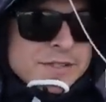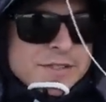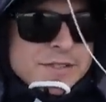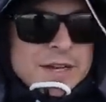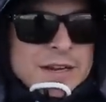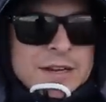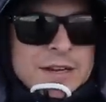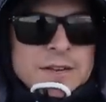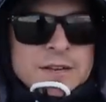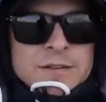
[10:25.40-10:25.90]

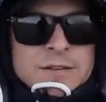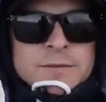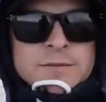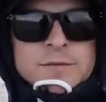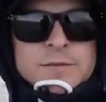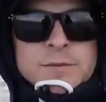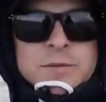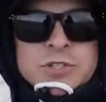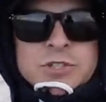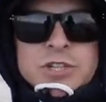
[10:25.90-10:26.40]
XL.
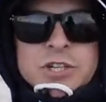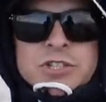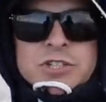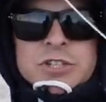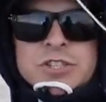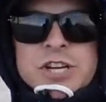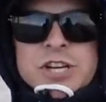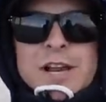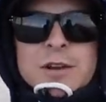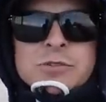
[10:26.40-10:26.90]
It's just a
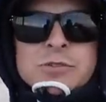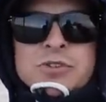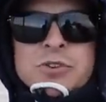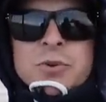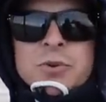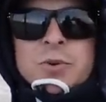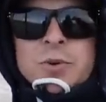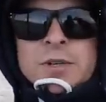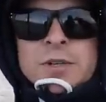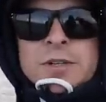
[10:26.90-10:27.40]
shallow
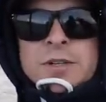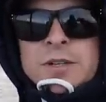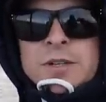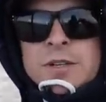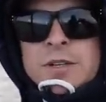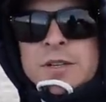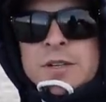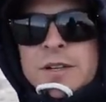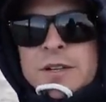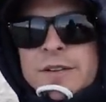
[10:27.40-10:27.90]
screw
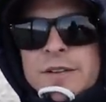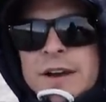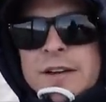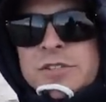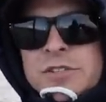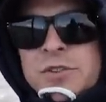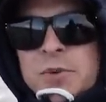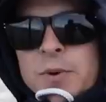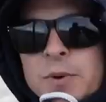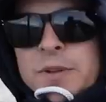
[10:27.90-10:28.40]

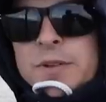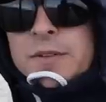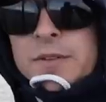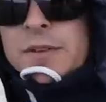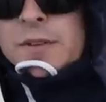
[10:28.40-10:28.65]
attached to it.